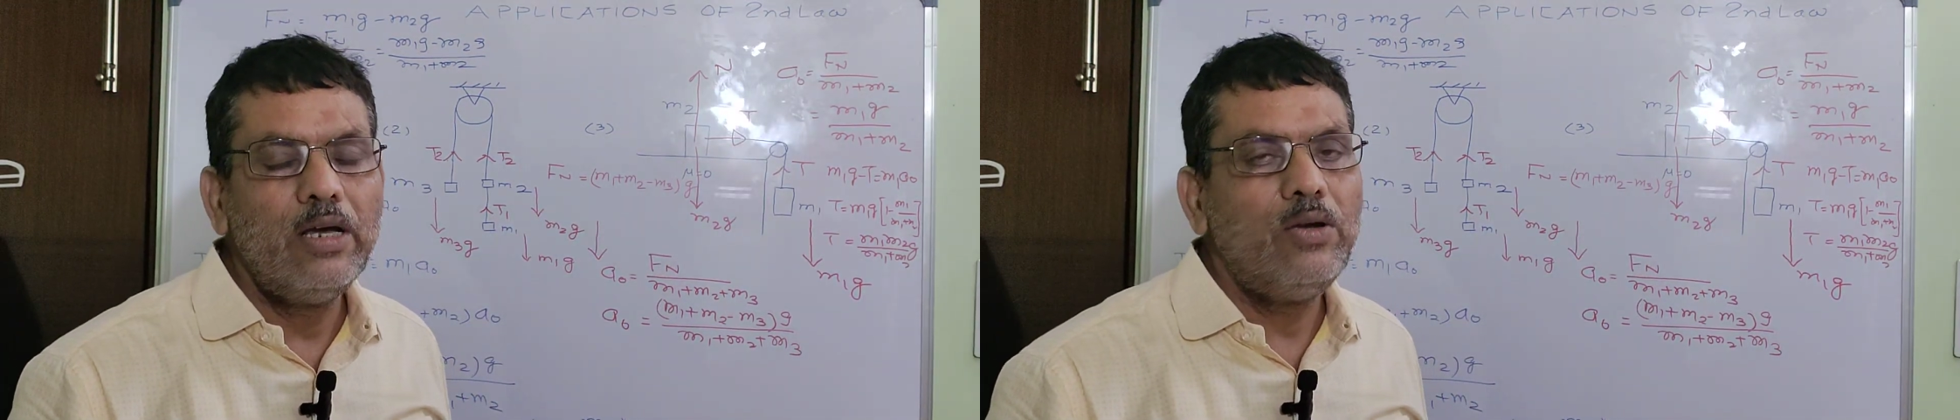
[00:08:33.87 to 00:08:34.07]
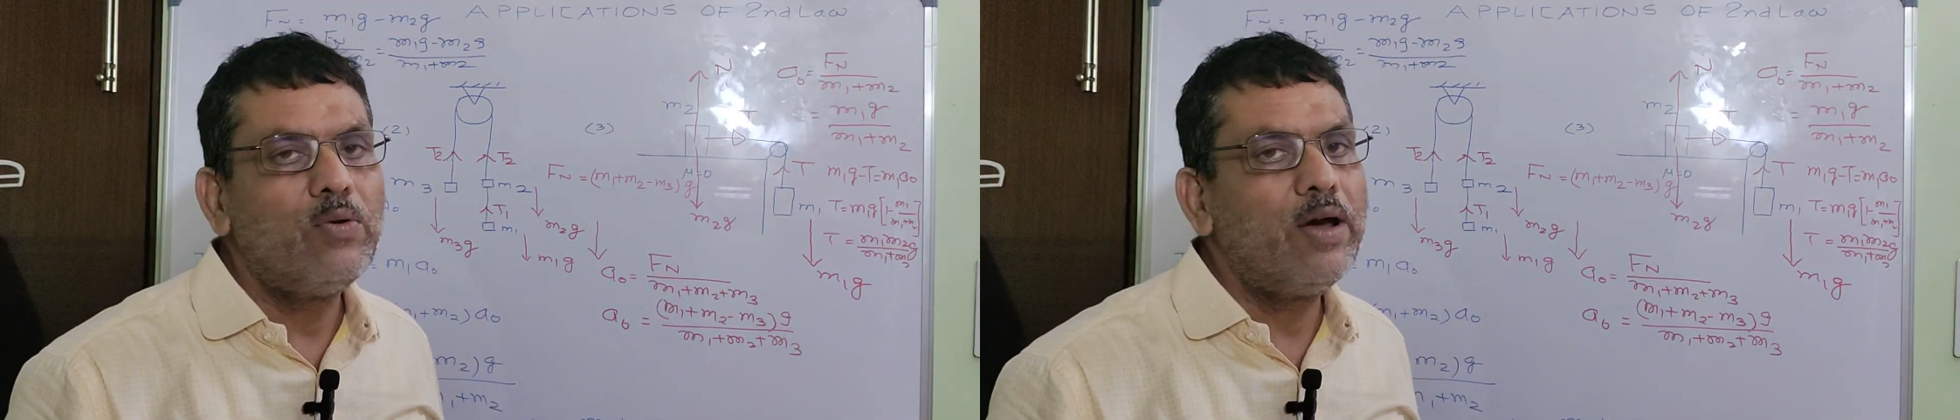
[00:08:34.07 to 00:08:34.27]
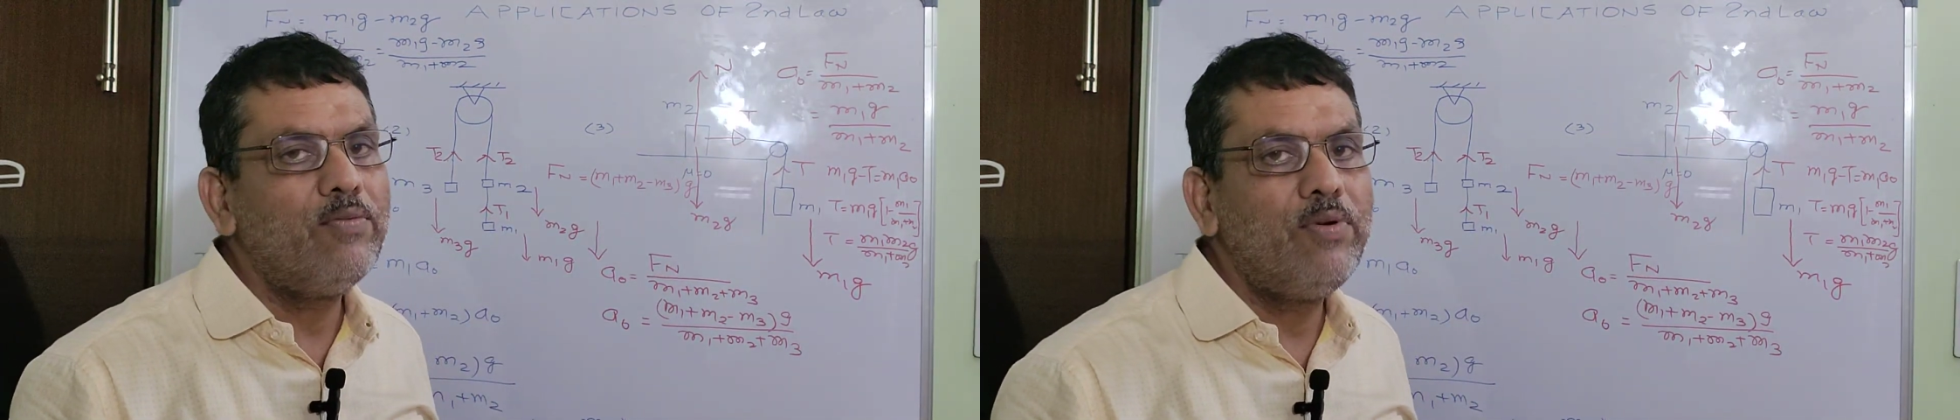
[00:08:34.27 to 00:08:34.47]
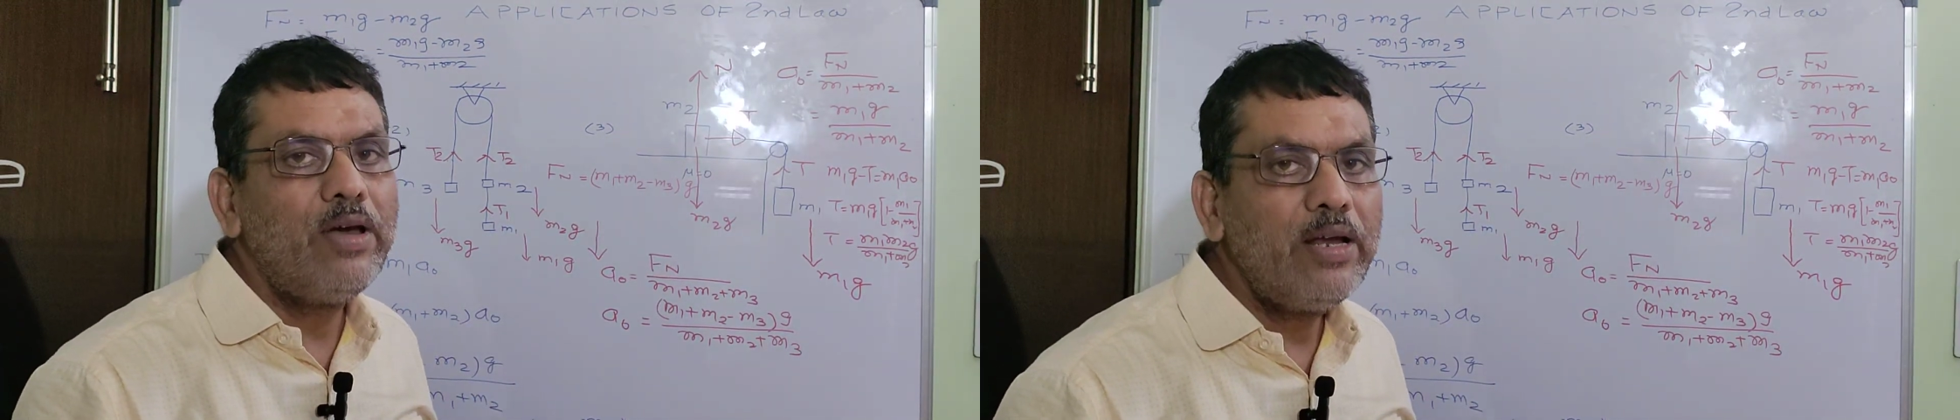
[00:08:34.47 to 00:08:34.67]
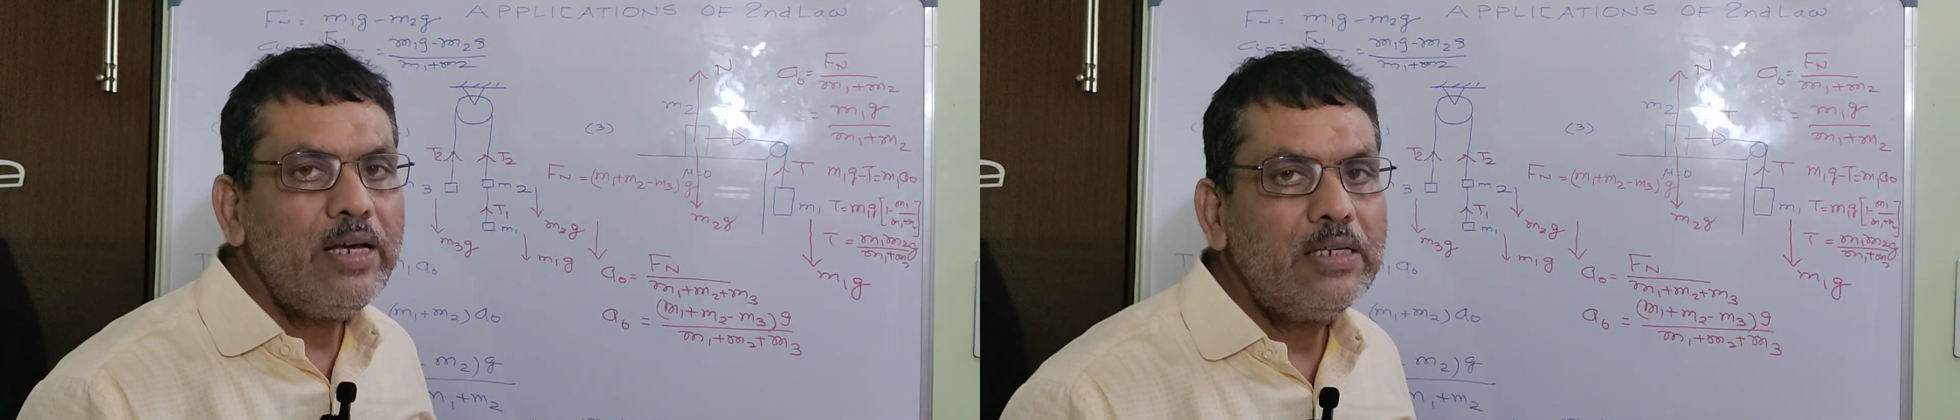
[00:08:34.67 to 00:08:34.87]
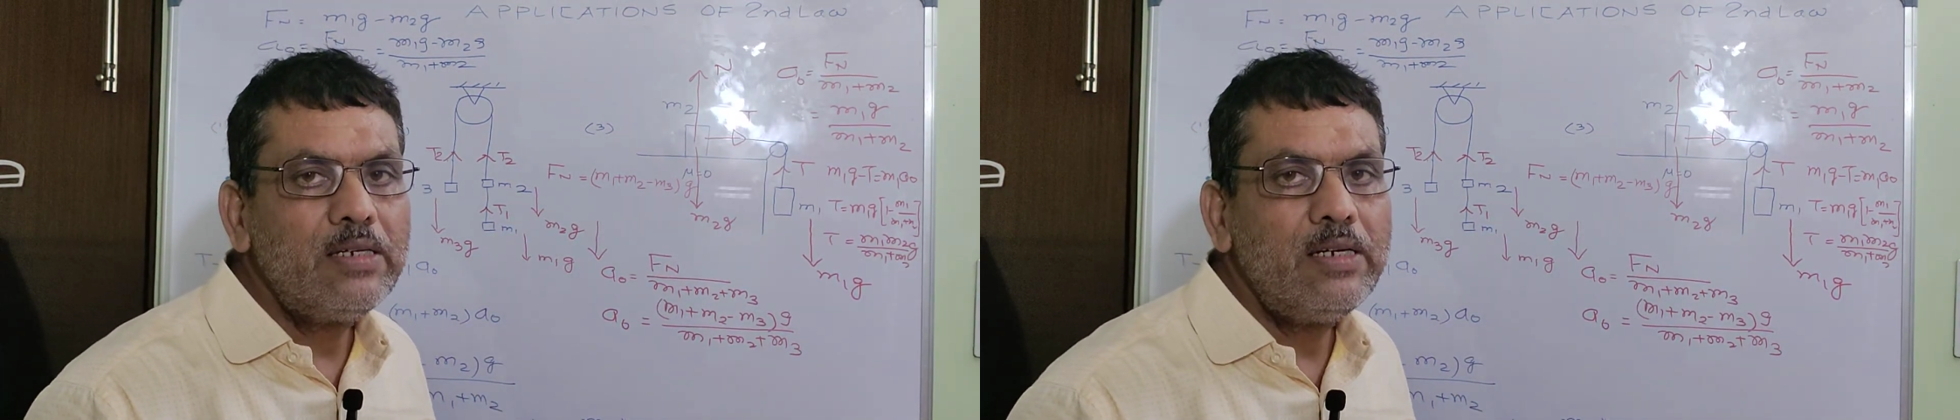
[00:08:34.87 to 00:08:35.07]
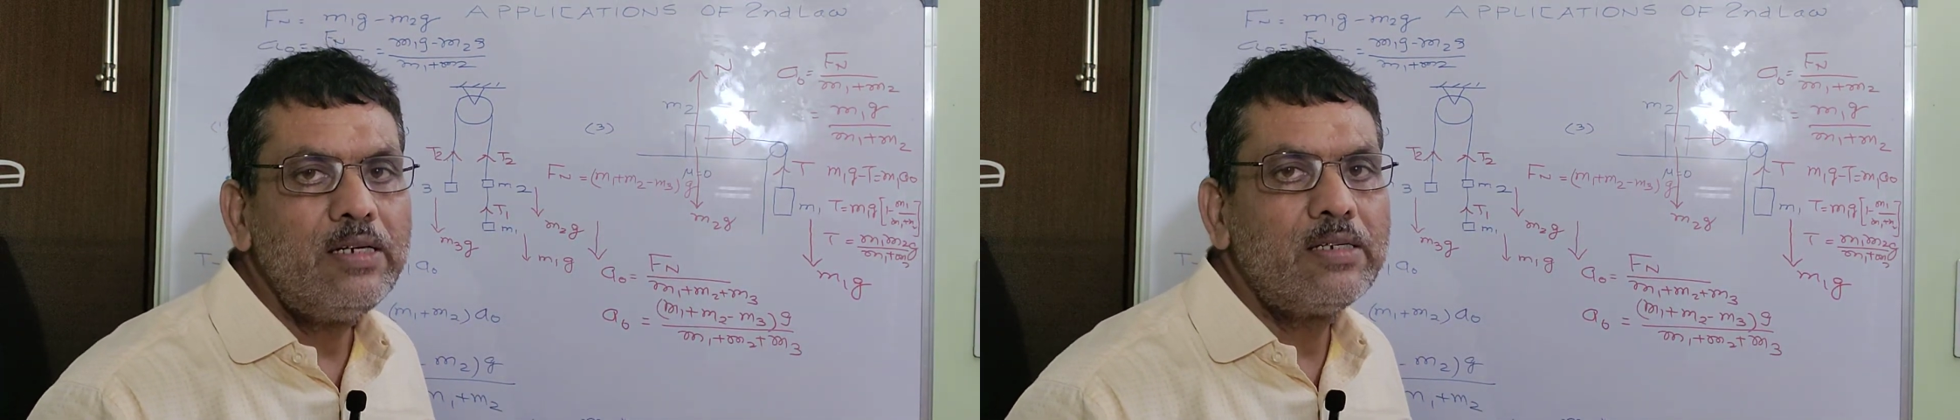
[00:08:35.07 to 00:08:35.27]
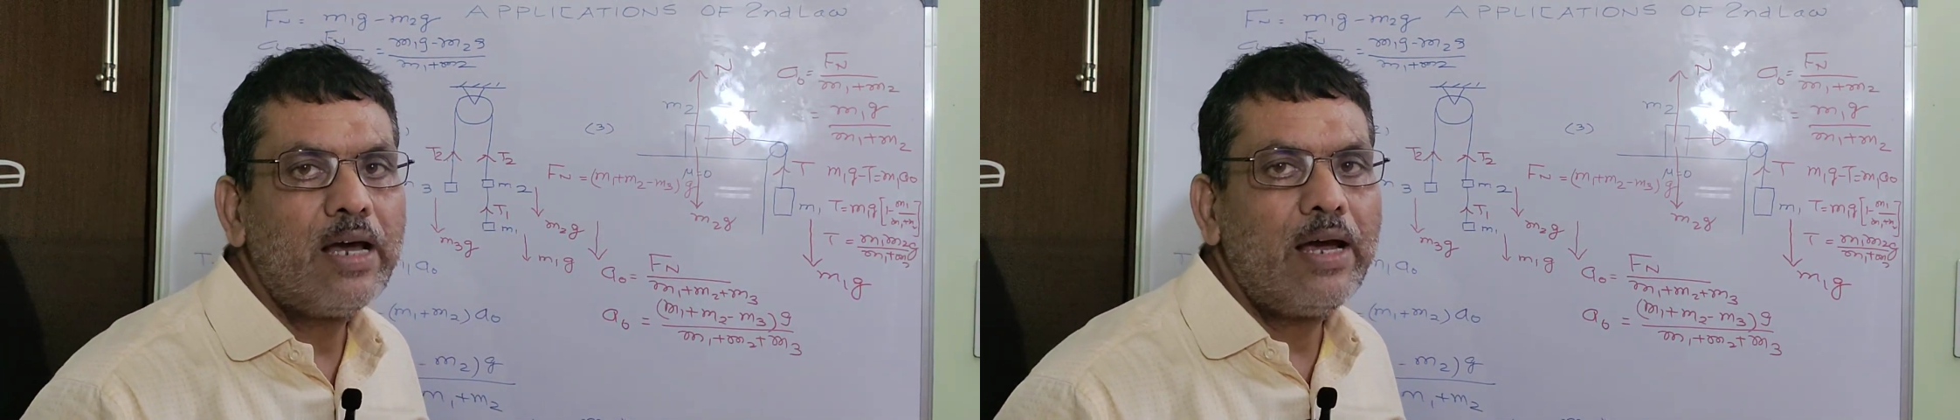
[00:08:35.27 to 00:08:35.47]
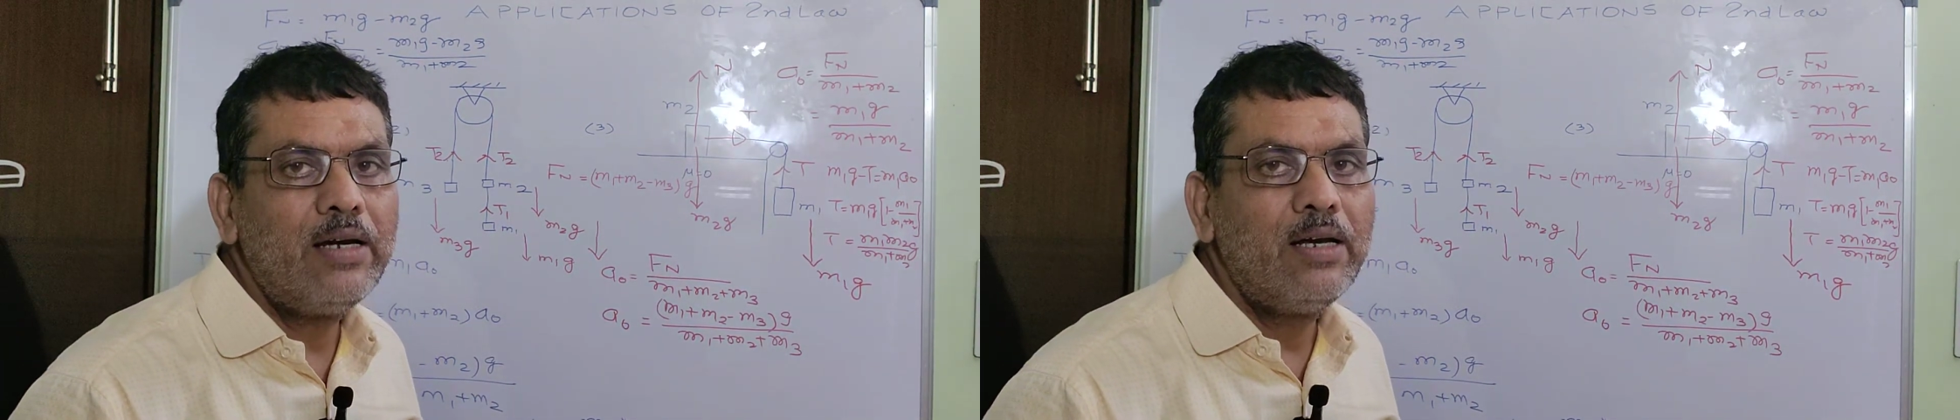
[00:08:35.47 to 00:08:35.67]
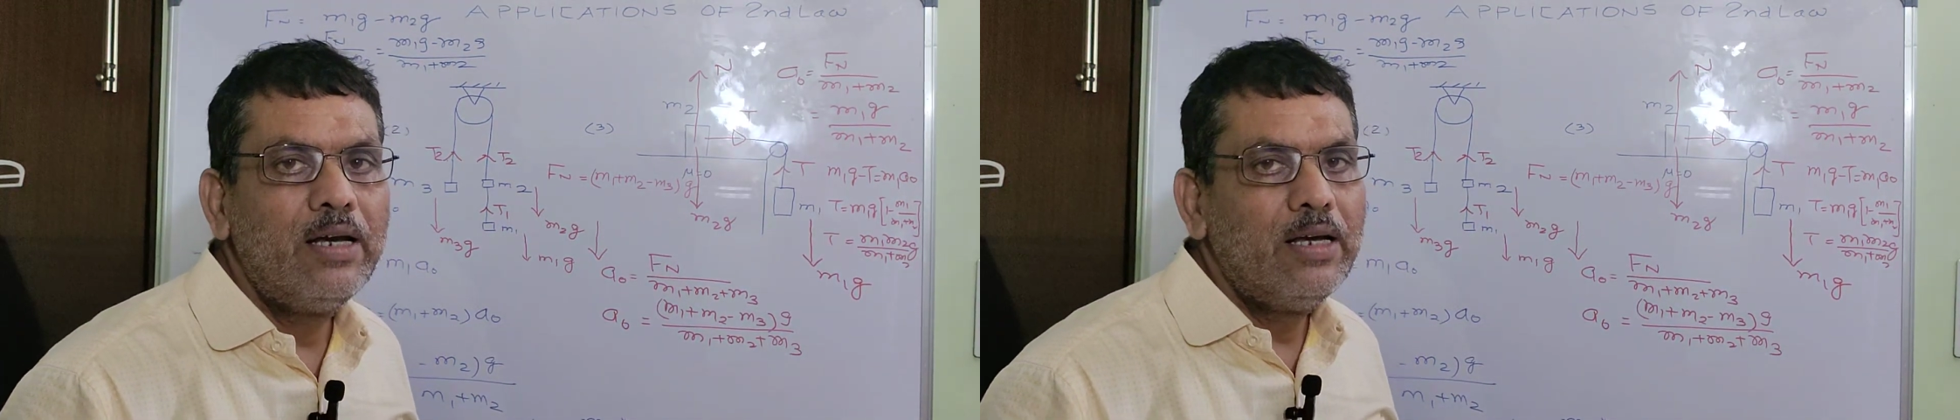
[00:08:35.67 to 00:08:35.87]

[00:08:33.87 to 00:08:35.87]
you can very easily decide